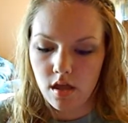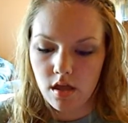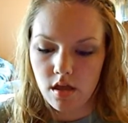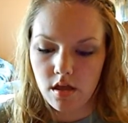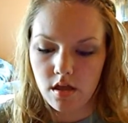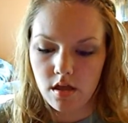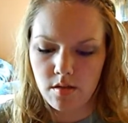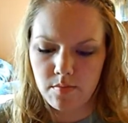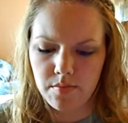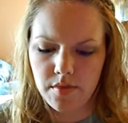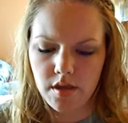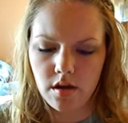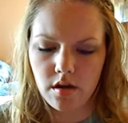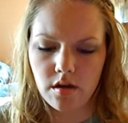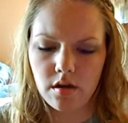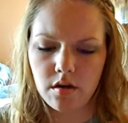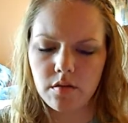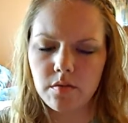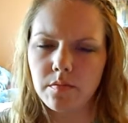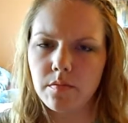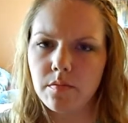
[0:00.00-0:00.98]
and
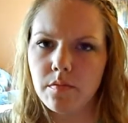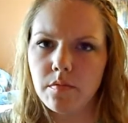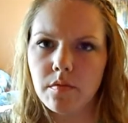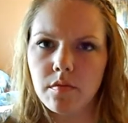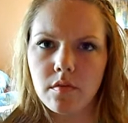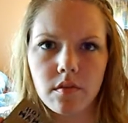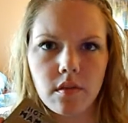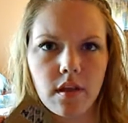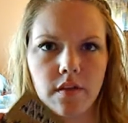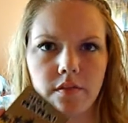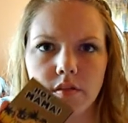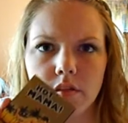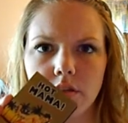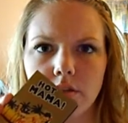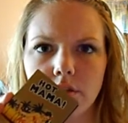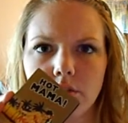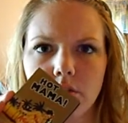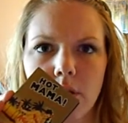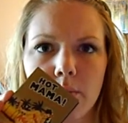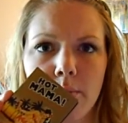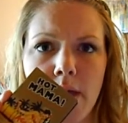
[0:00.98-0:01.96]
they're have
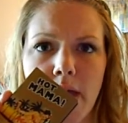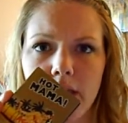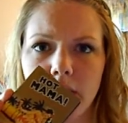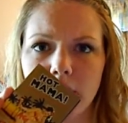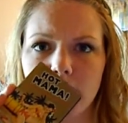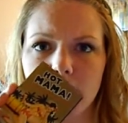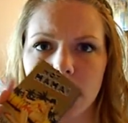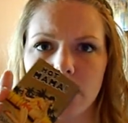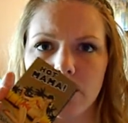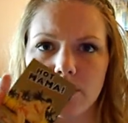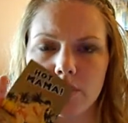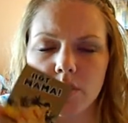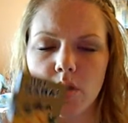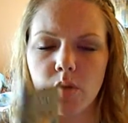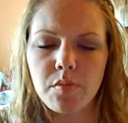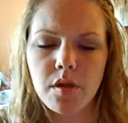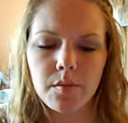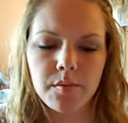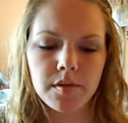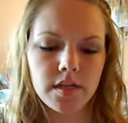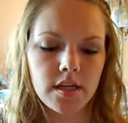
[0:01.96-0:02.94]
such great packaging they're so
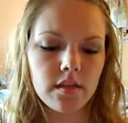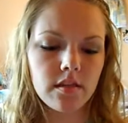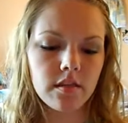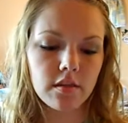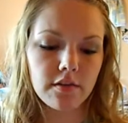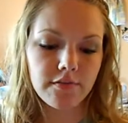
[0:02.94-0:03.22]
pigmented.